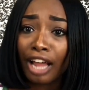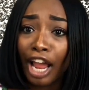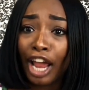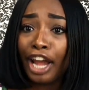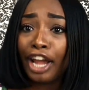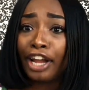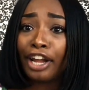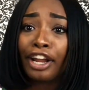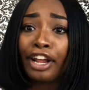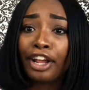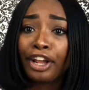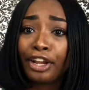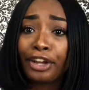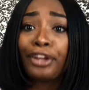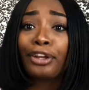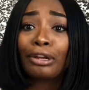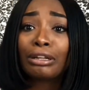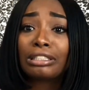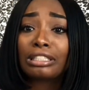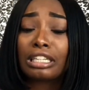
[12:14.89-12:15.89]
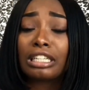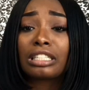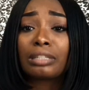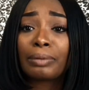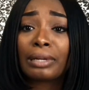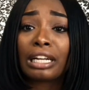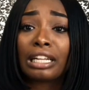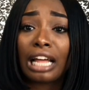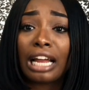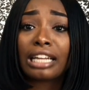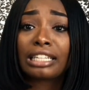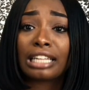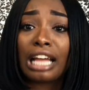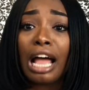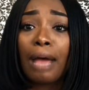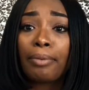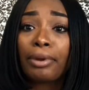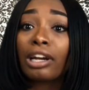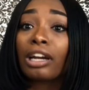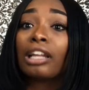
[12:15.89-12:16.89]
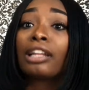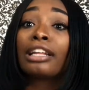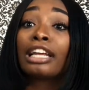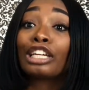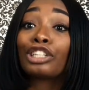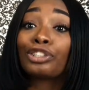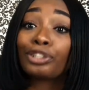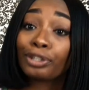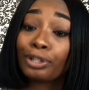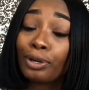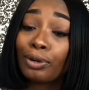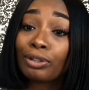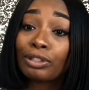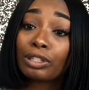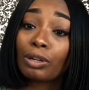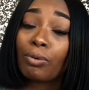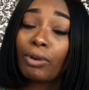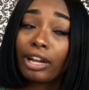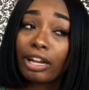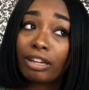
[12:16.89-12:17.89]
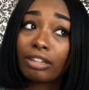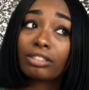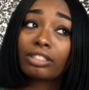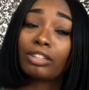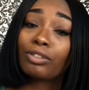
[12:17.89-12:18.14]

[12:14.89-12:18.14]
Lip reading: and you're usually gonna spend a lot of time there unless you're going somewhere else,